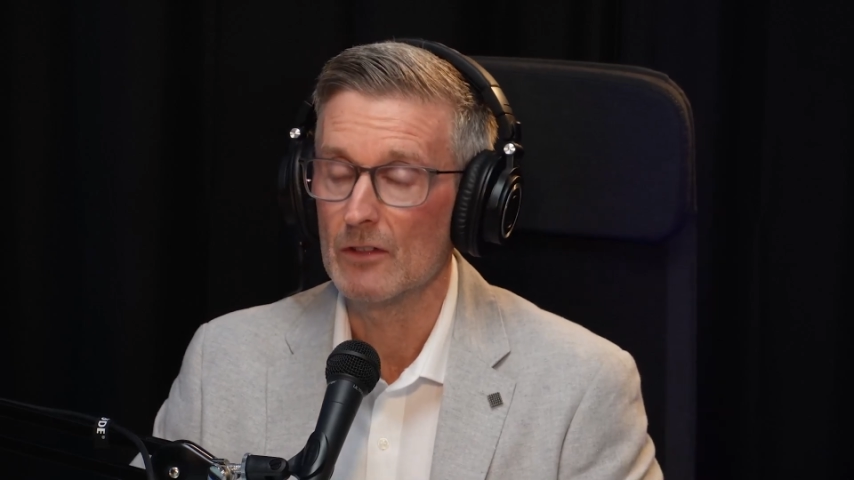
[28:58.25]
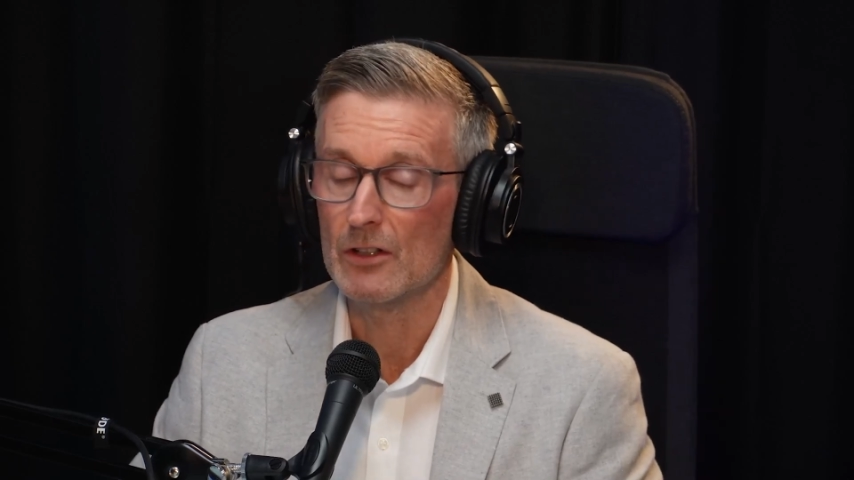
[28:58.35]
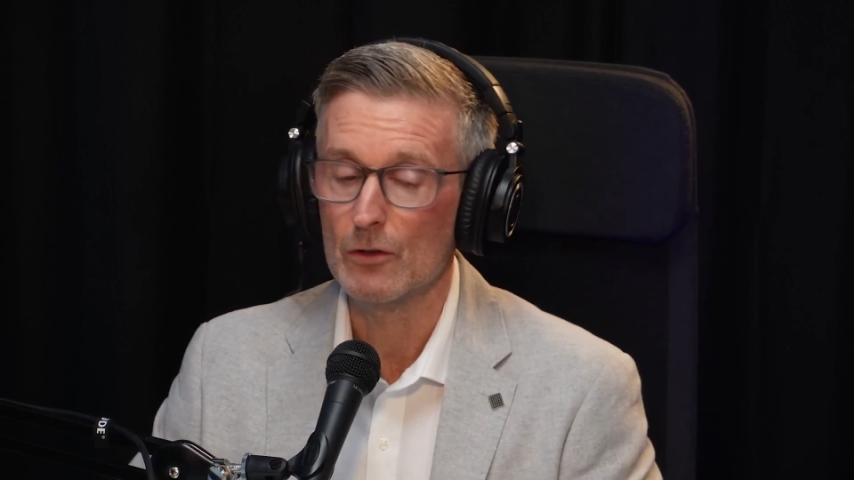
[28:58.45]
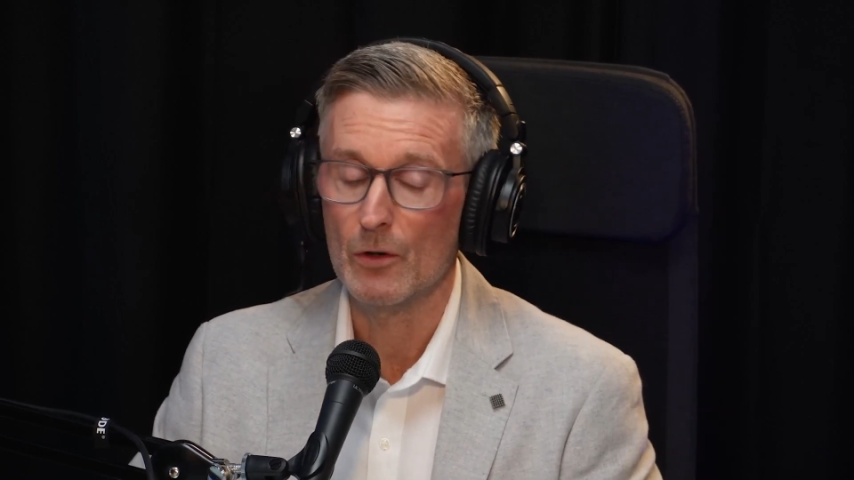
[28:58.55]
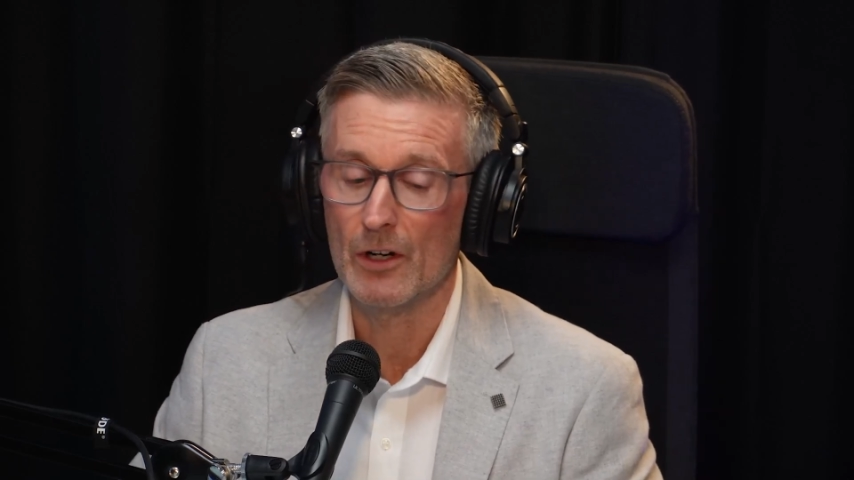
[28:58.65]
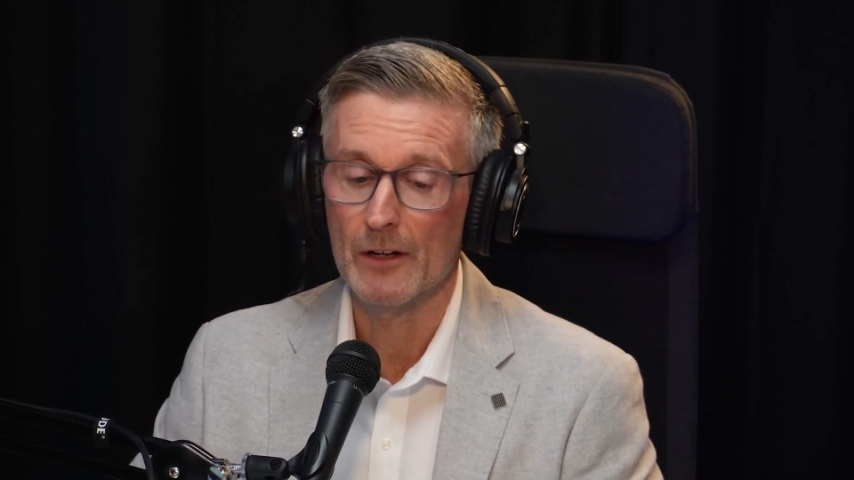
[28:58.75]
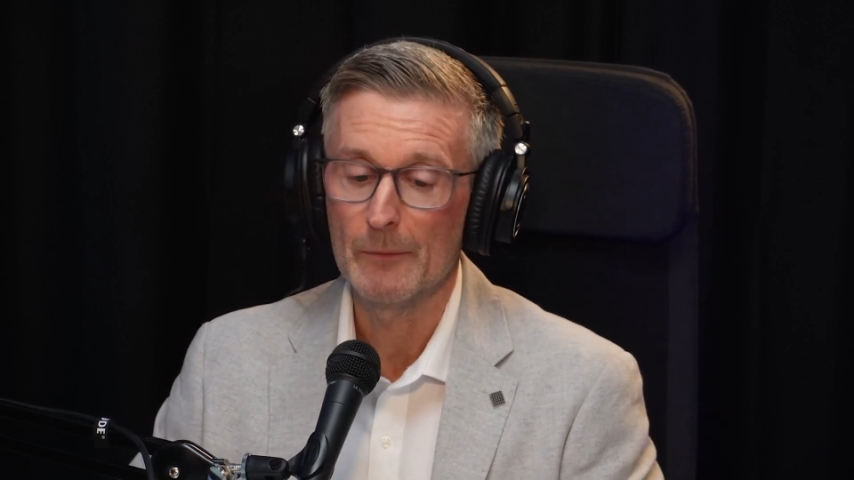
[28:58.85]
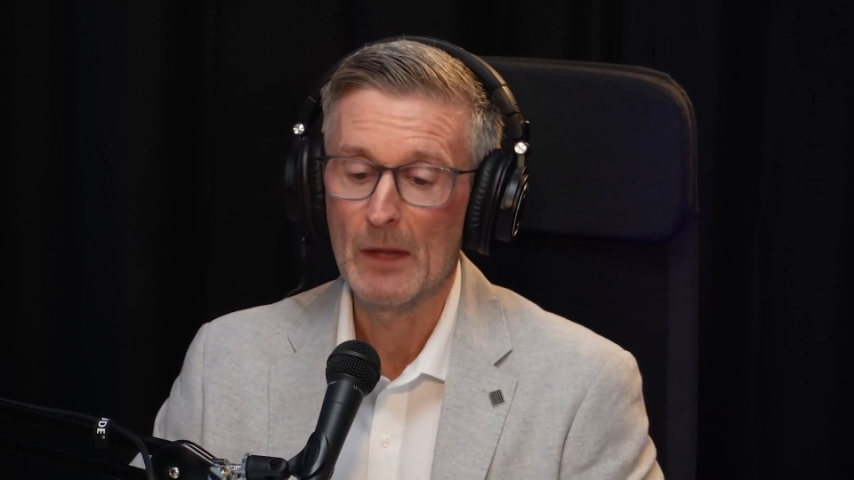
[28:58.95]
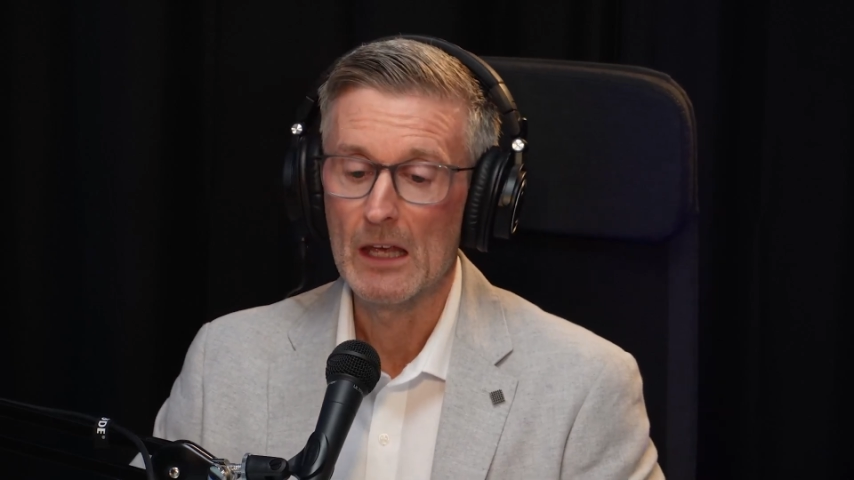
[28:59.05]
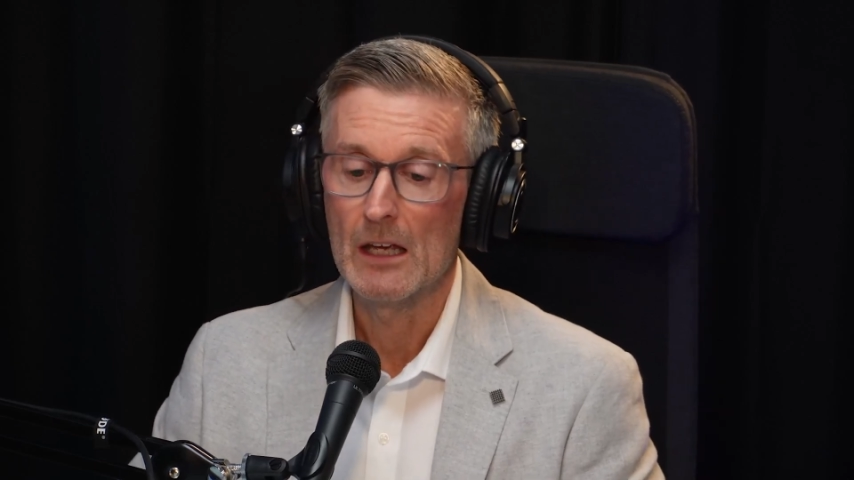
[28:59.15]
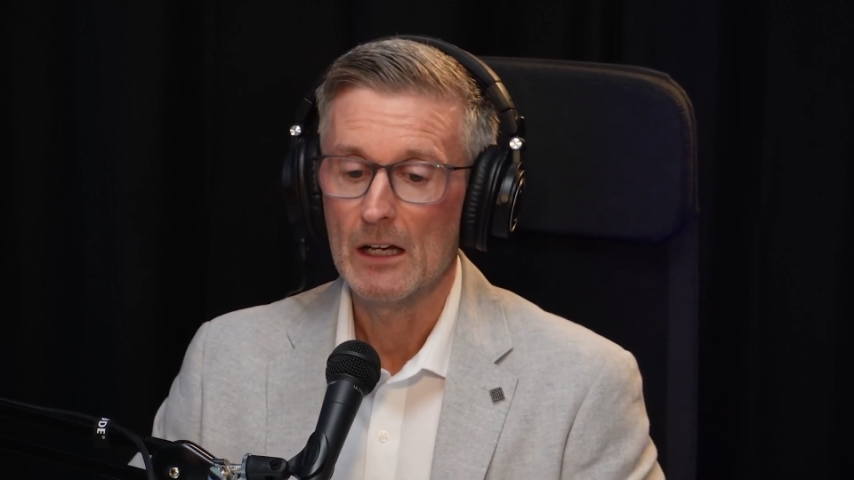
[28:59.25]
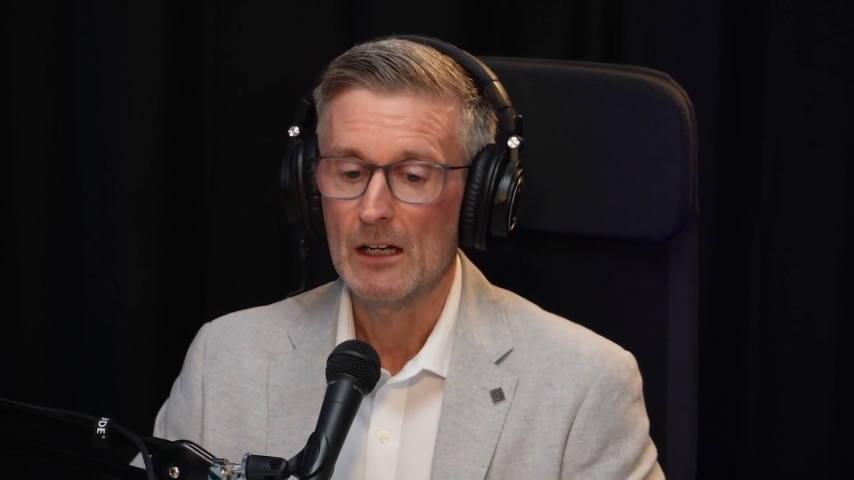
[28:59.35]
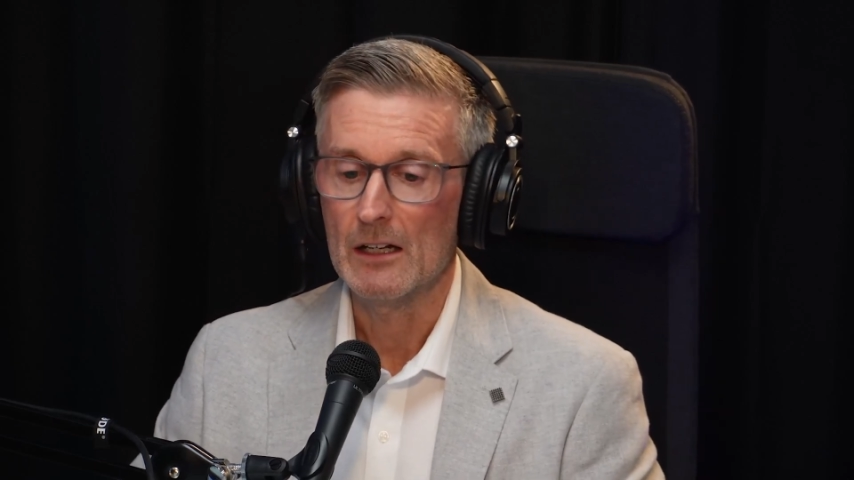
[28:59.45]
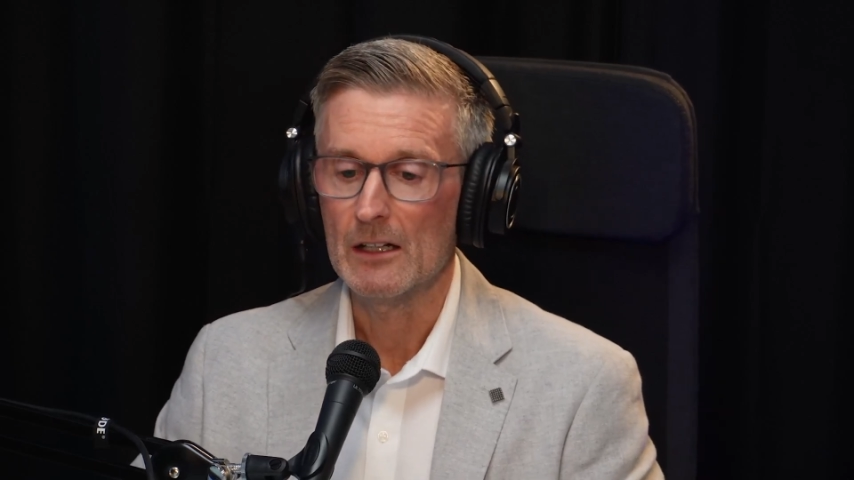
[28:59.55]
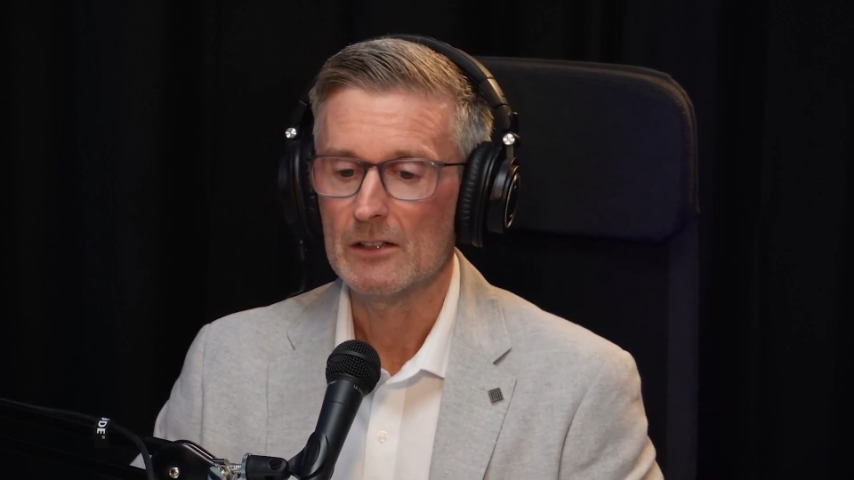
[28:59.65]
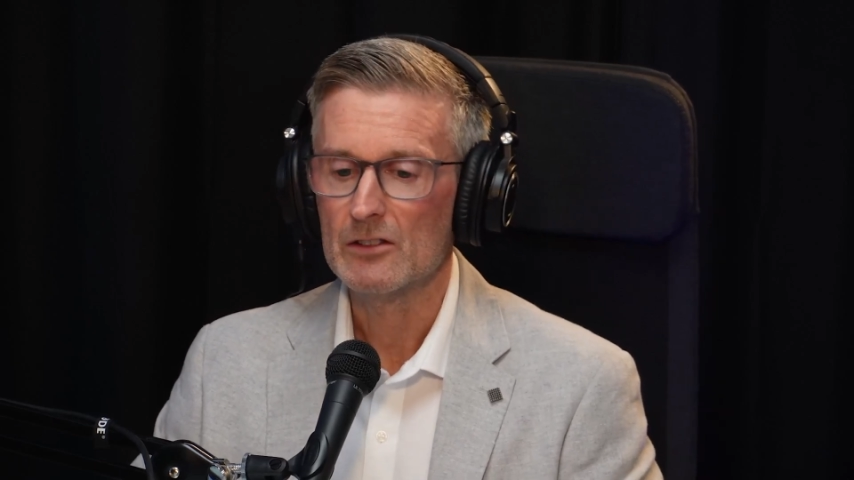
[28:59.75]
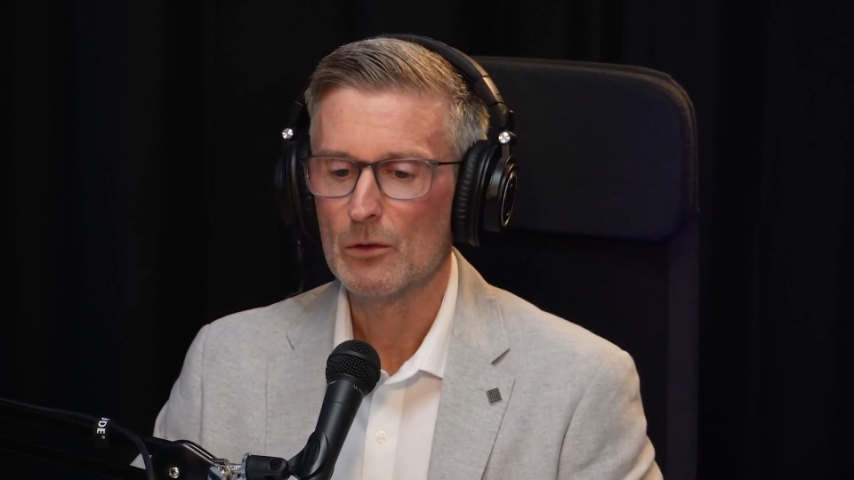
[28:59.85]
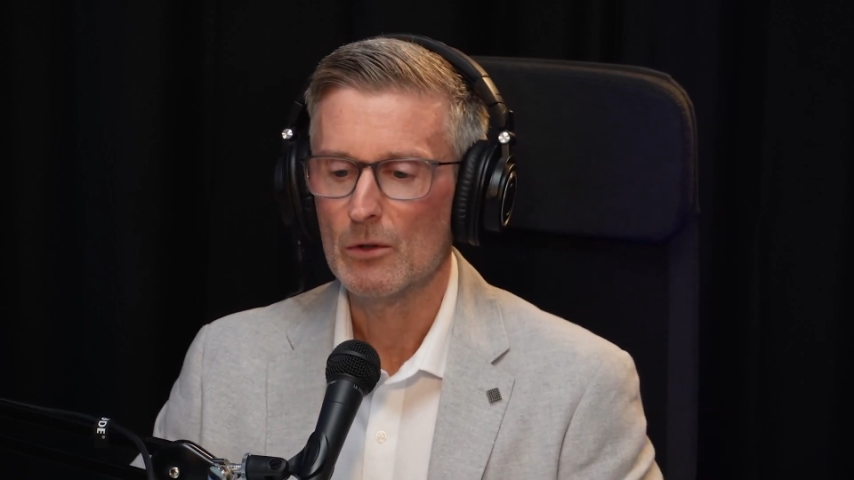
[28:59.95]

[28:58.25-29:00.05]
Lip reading: Victoria. So